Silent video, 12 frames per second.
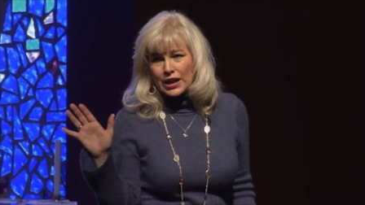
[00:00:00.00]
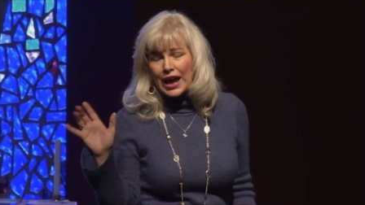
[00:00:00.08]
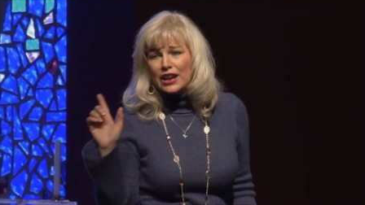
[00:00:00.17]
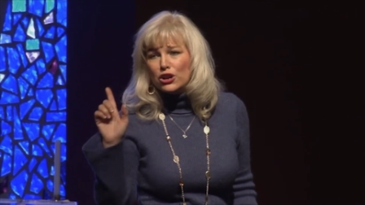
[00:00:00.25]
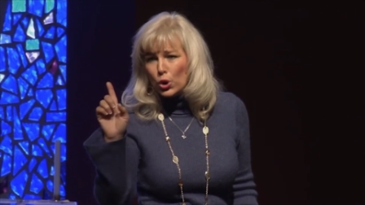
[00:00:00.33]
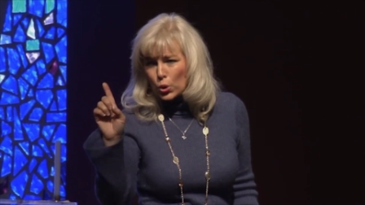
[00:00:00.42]
I
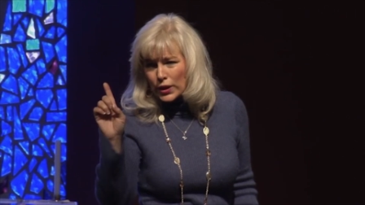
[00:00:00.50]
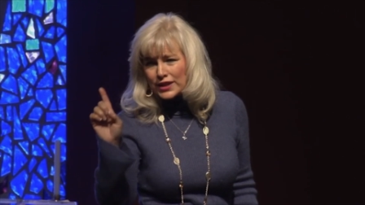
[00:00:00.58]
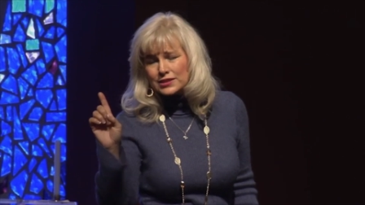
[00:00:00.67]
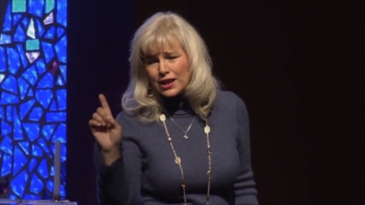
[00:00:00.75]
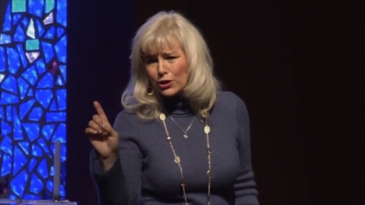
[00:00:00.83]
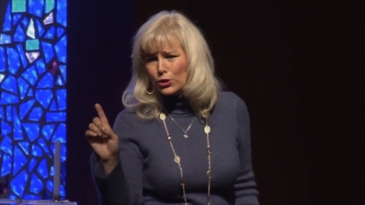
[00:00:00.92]
know
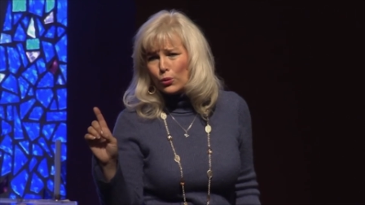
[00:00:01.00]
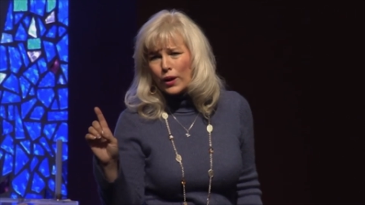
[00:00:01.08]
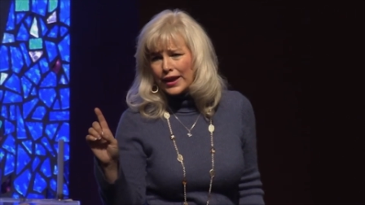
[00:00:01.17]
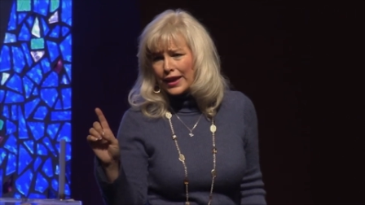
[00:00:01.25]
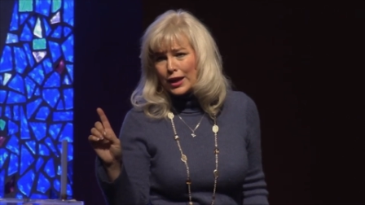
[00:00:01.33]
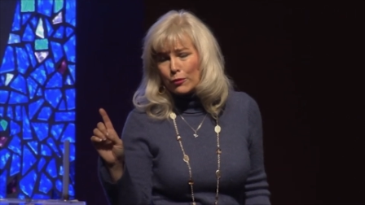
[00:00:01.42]
that's not who I
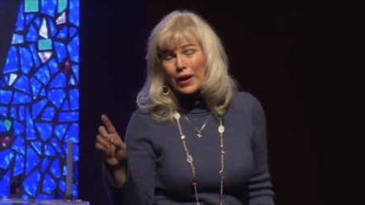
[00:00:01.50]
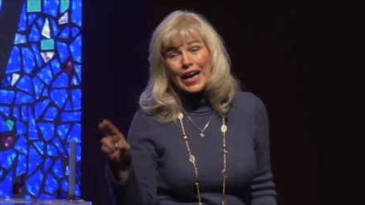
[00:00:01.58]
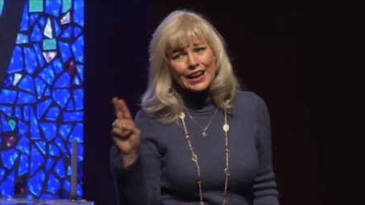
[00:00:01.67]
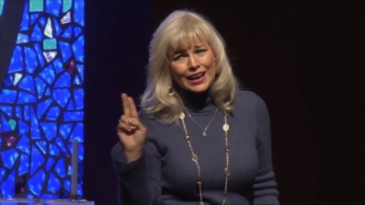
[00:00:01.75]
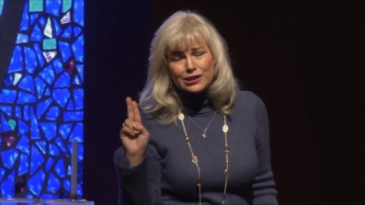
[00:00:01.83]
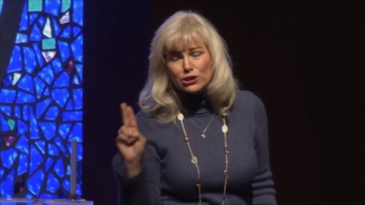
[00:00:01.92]
am,
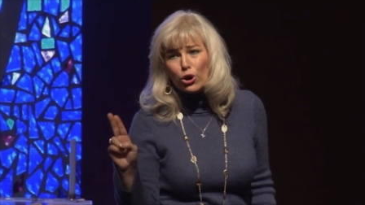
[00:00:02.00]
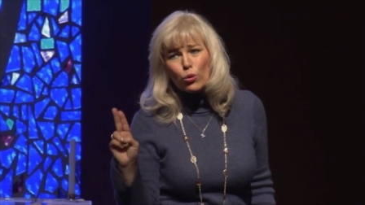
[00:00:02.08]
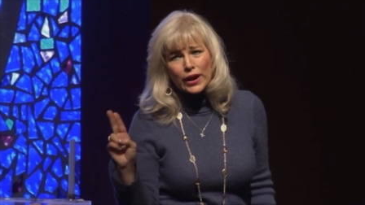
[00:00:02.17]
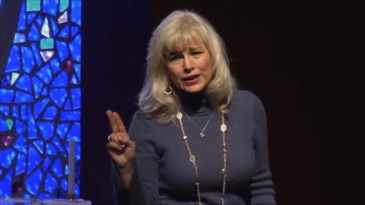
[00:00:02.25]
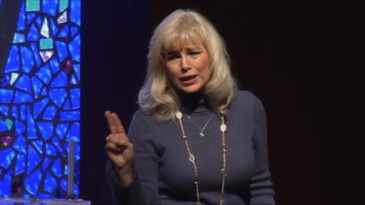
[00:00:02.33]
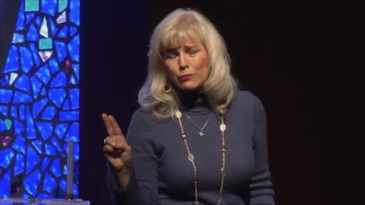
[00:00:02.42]
and I know
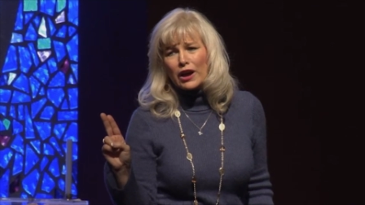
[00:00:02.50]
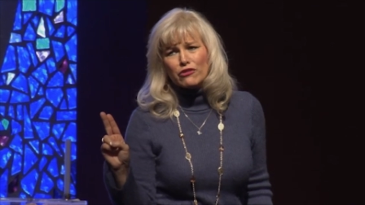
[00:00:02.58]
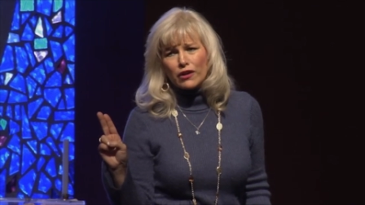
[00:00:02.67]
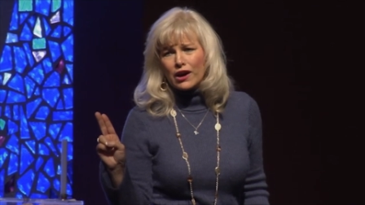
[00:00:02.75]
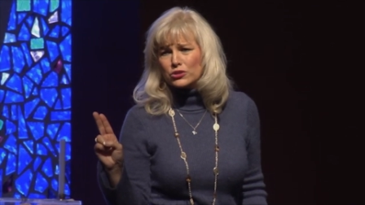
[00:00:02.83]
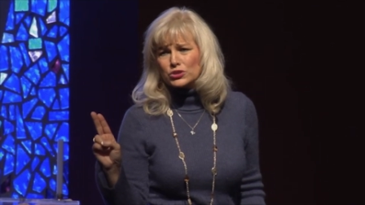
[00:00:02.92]
I need my
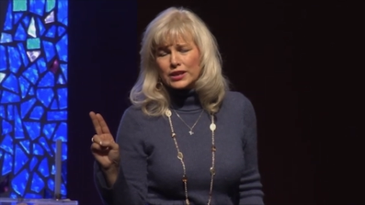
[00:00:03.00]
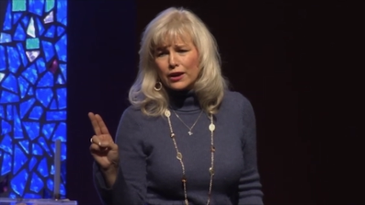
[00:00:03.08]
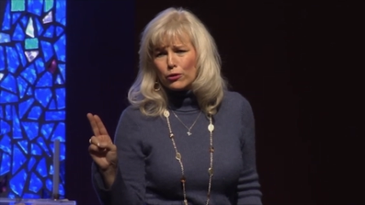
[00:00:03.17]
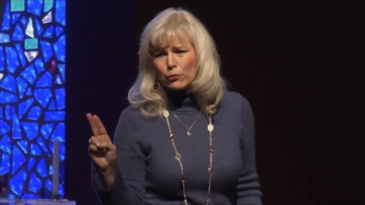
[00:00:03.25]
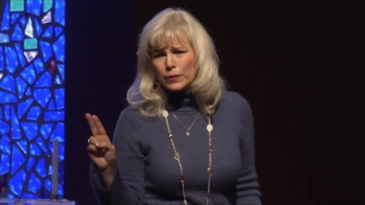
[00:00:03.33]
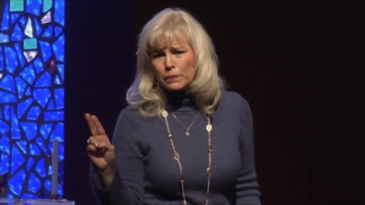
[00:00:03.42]
Father's help.